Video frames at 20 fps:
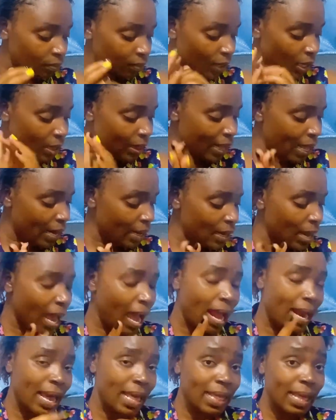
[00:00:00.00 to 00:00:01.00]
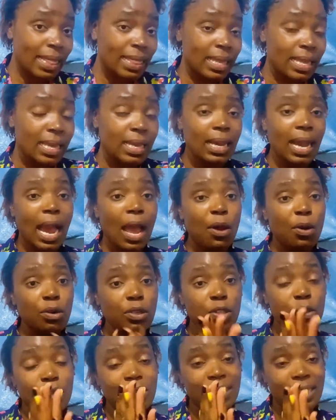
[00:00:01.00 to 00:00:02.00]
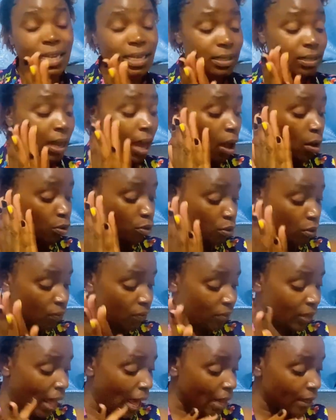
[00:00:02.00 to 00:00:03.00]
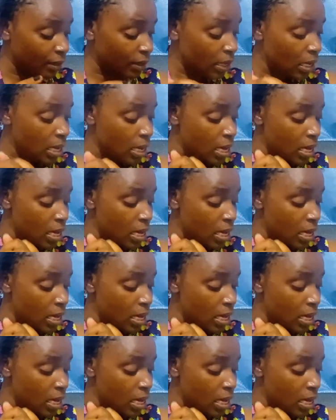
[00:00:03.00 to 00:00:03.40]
And then another thing I also sense out of that